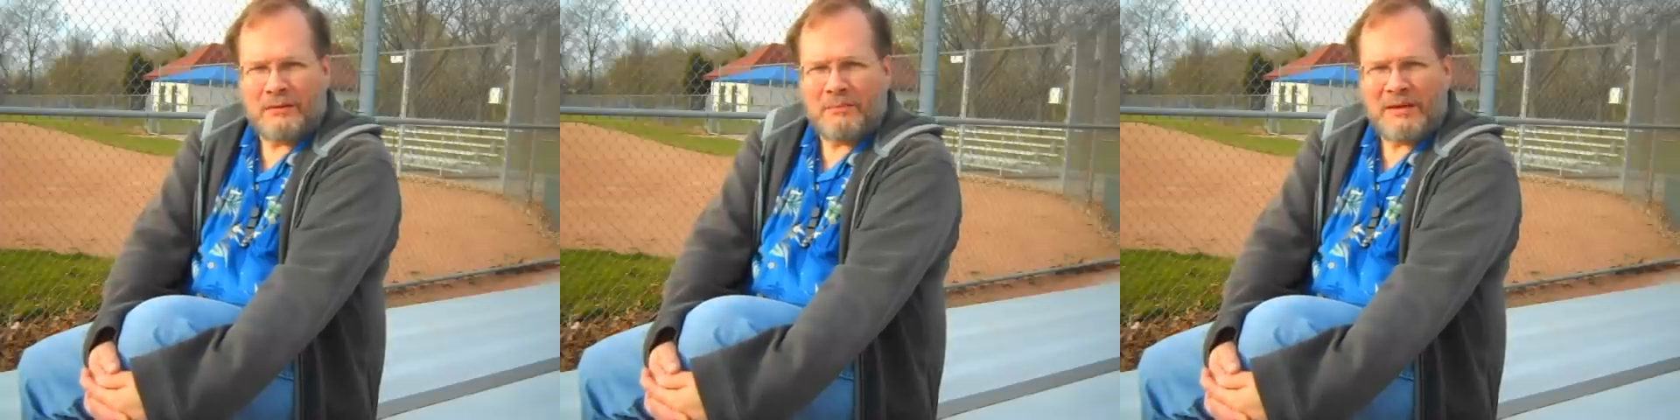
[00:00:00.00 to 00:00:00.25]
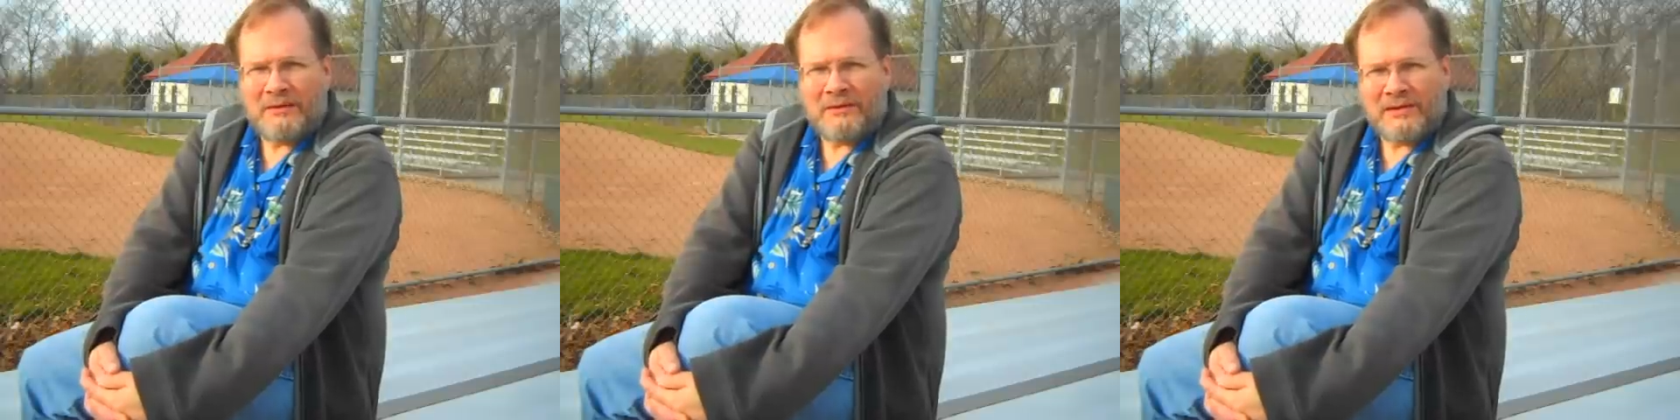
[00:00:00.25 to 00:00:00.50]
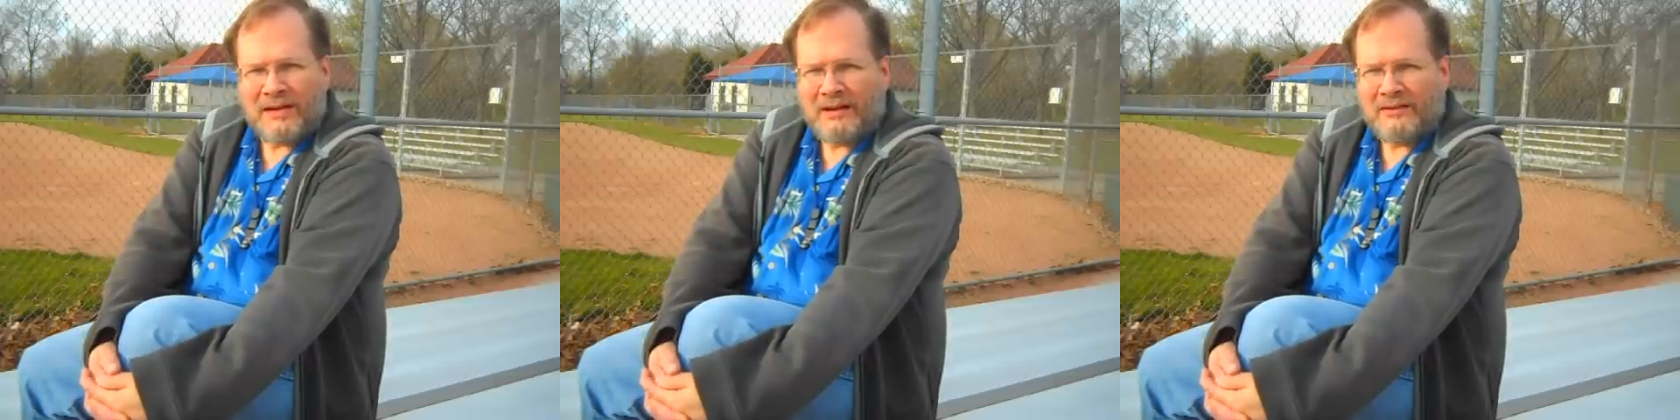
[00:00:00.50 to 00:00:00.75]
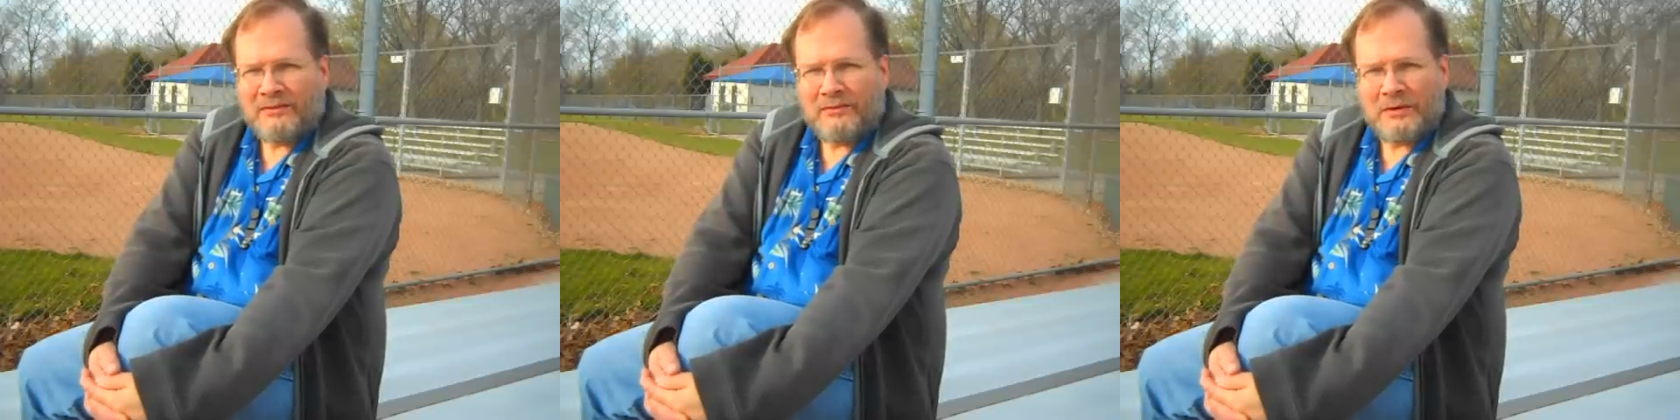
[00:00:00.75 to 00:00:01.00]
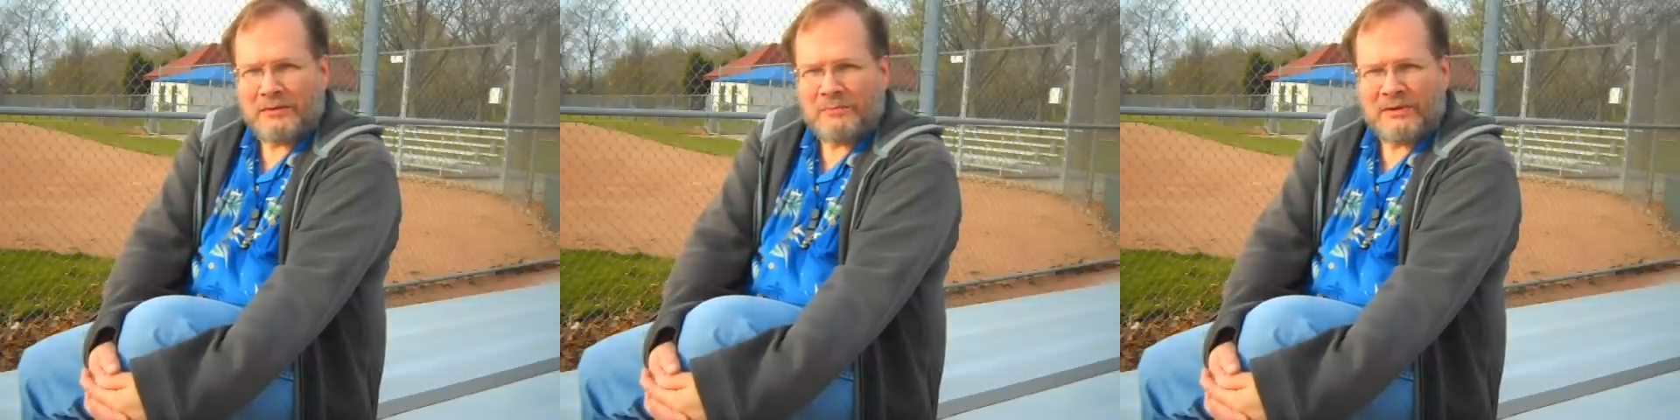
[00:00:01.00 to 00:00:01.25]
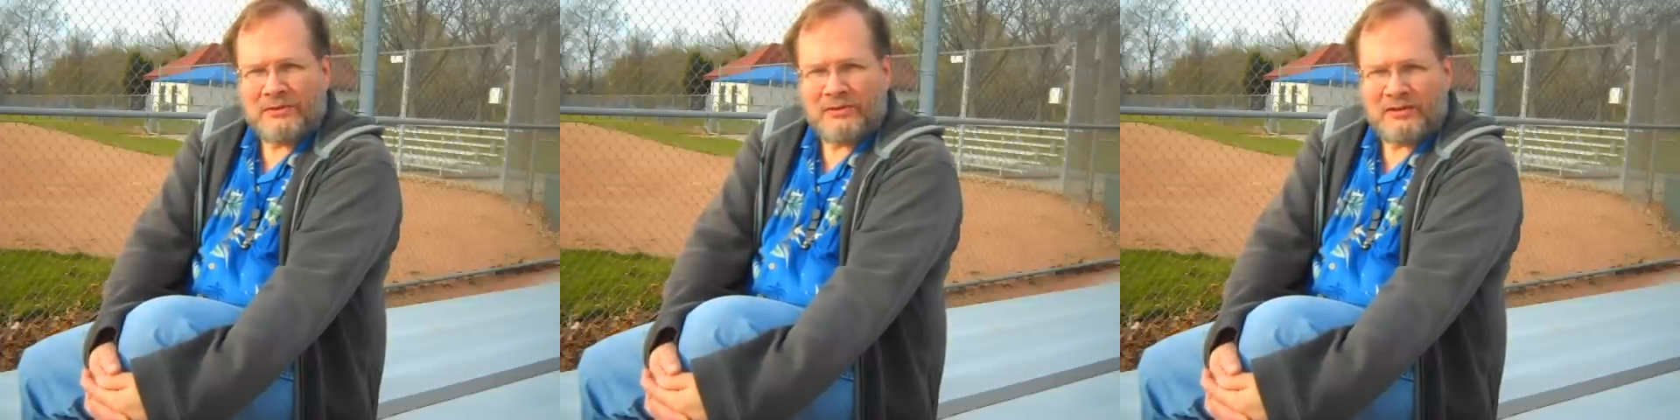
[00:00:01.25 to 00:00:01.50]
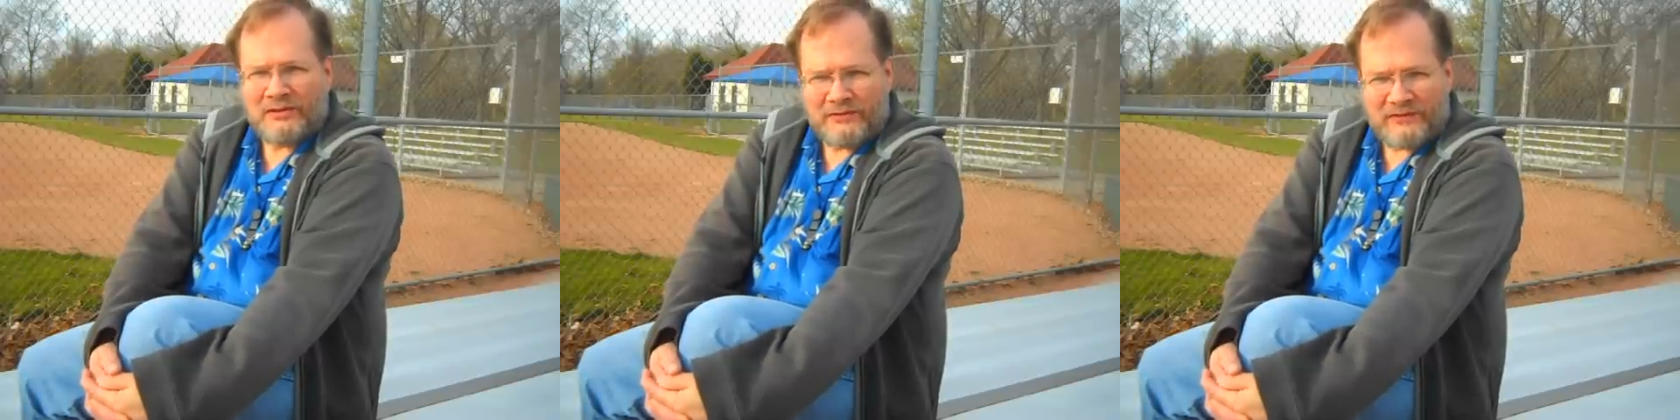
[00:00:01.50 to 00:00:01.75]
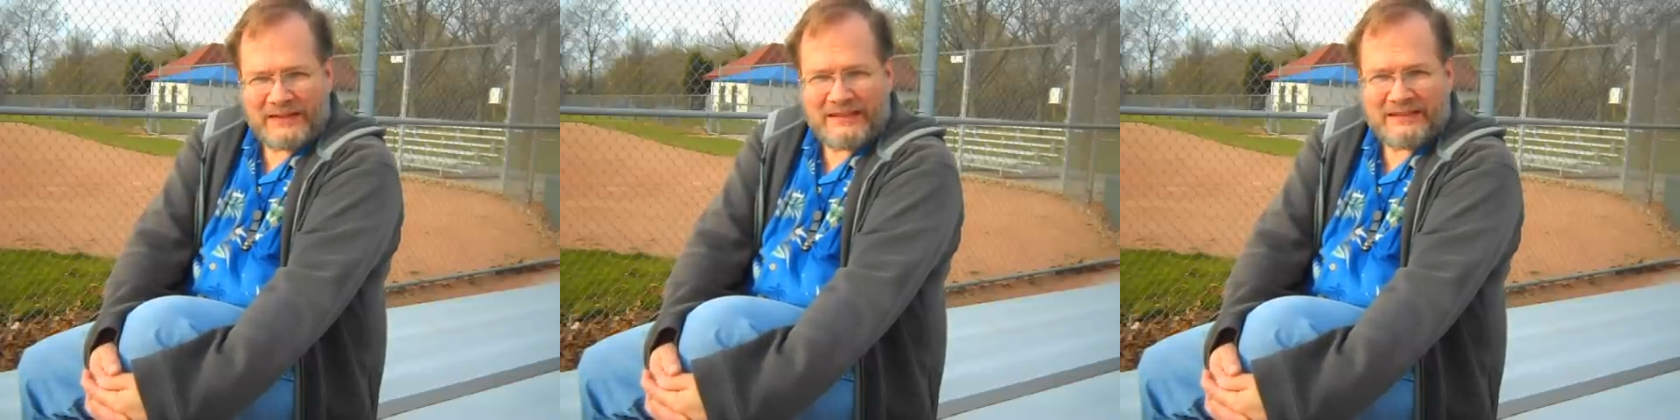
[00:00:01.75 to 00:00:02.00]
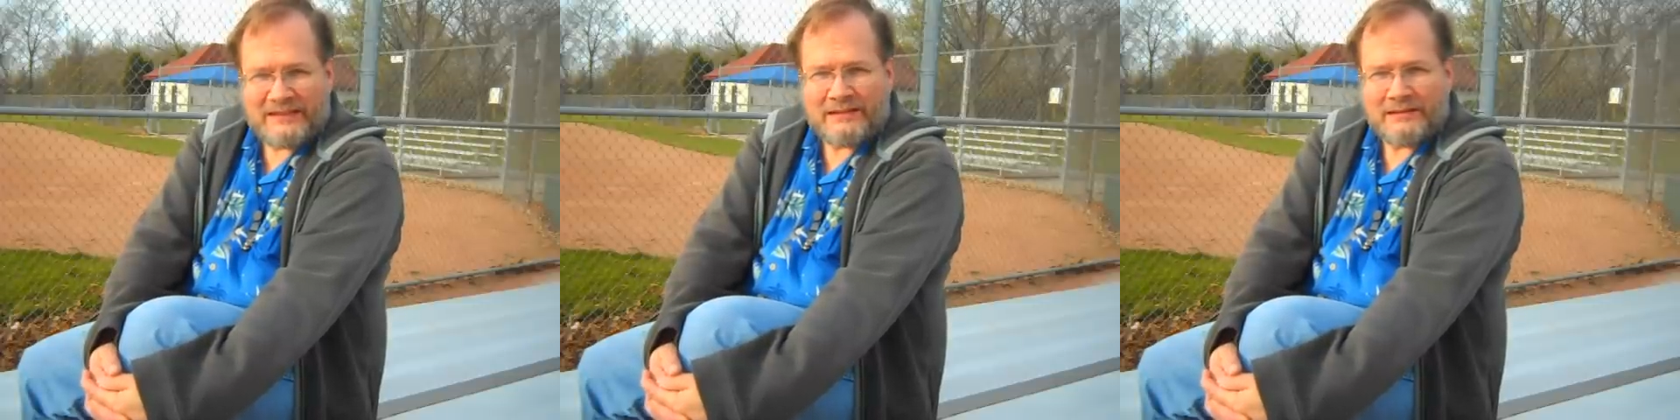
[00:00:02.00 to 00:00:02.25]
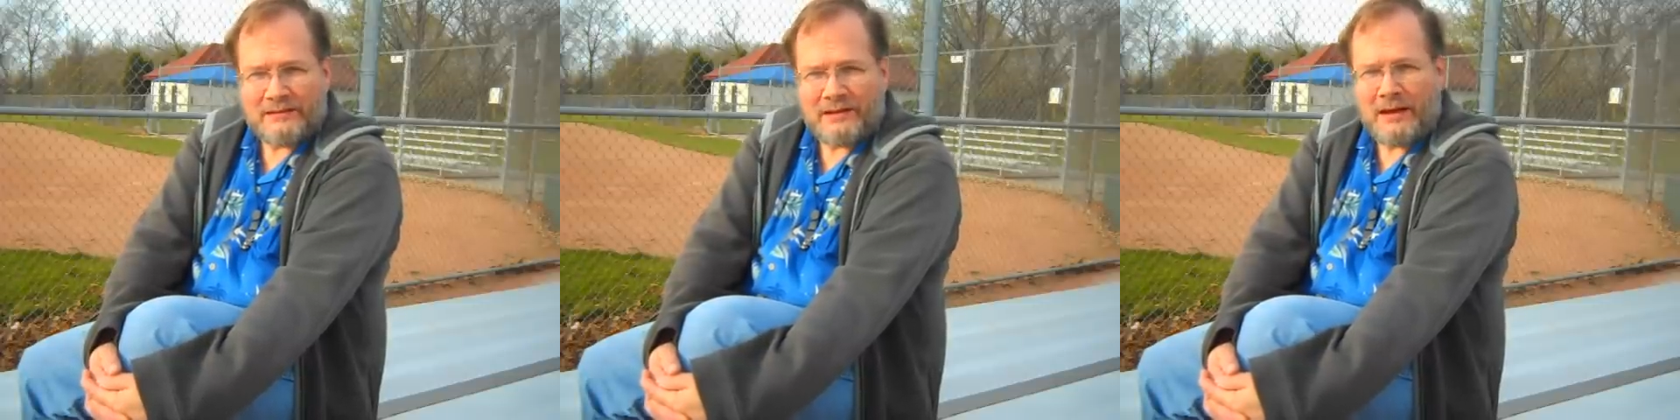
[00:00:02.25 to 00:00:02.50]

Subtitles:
America's been defeated.